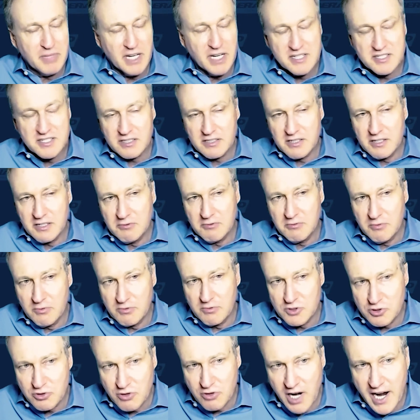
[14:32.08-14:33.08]
basically
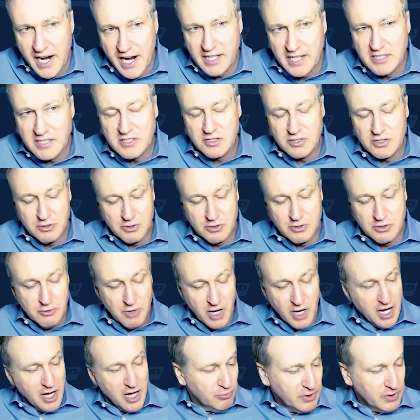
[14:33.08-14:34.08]
tried to
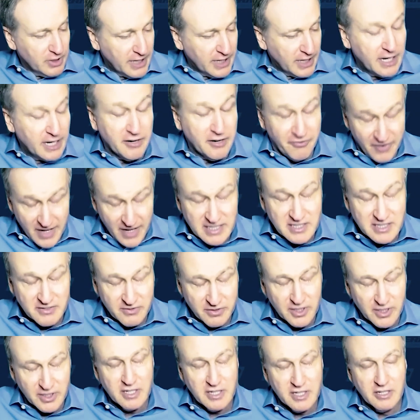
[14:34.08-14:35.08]
and
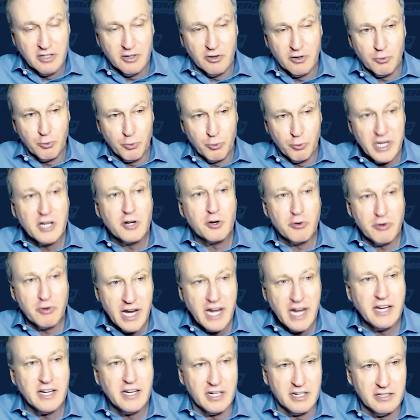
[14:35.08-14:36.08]
effectively
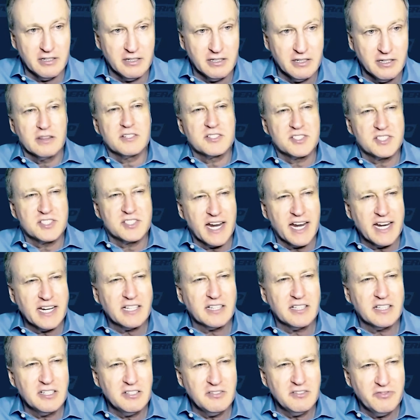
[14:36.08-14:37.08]
recreated the
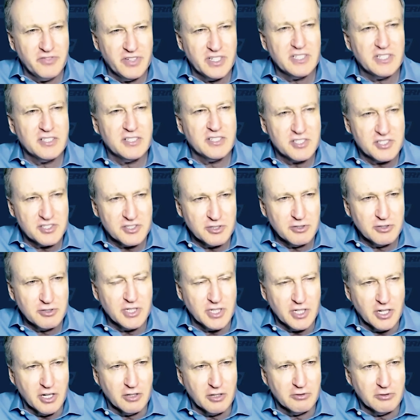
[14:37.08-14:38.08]
cycling fitness
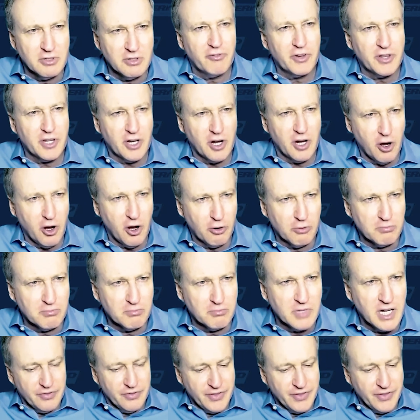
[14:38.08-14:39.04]
studio for the home.